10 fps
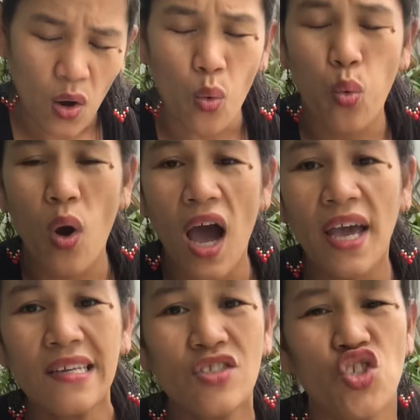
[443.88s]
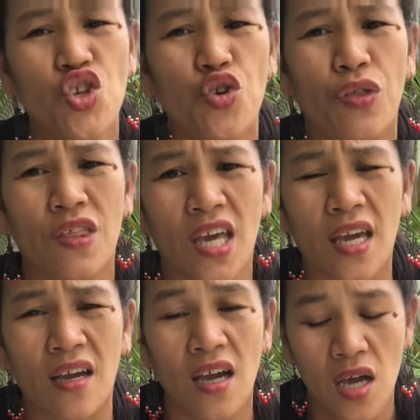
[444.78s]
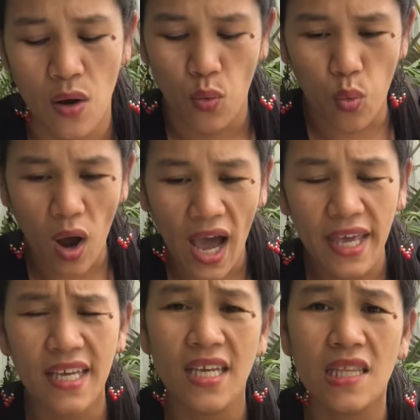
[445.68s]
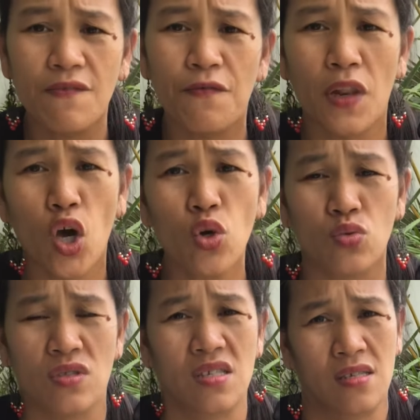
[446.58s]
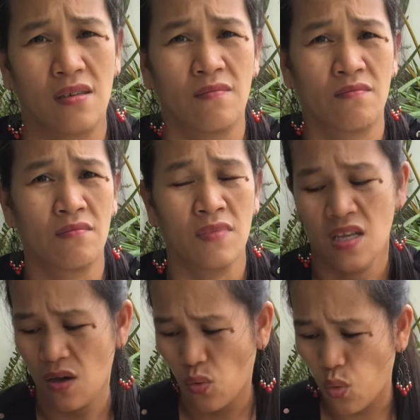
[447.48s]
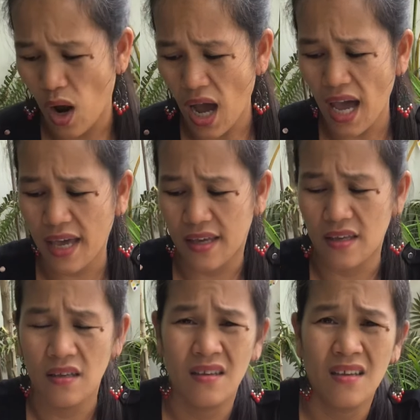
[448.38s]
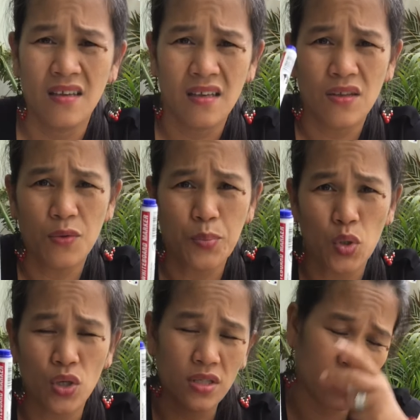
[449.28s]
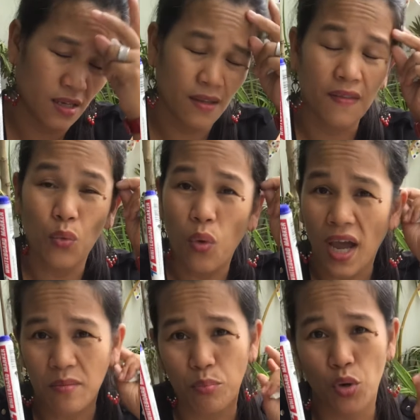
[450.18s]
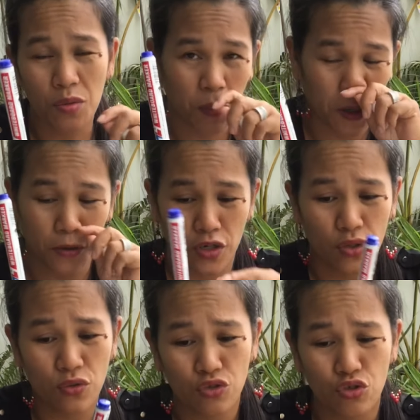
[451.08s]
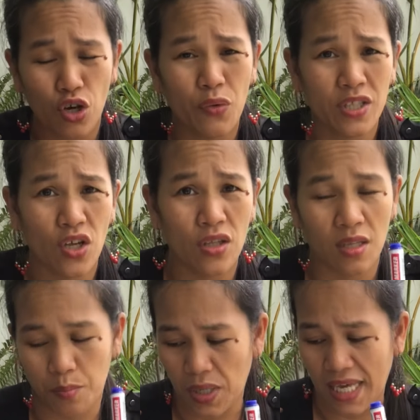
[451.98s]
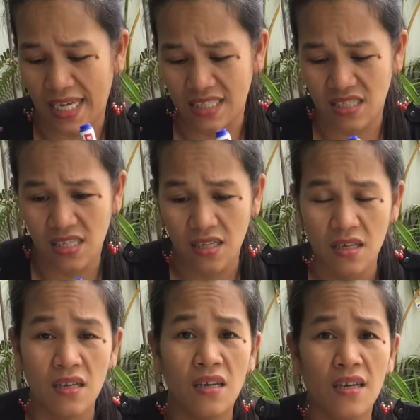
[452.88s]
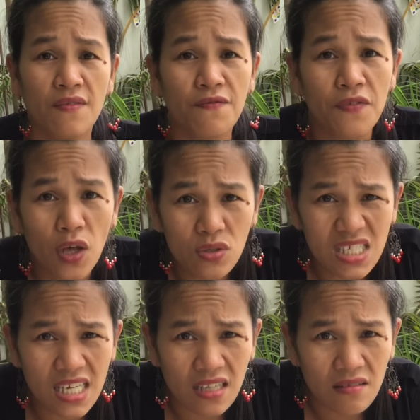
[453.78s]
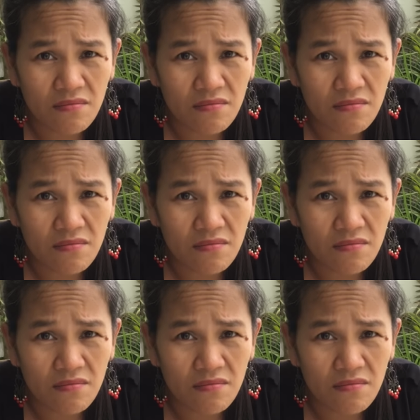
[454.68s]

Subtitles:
Why do you think? Why it floats? Why you put the whiteboard marker, you draw it on the plate, it floated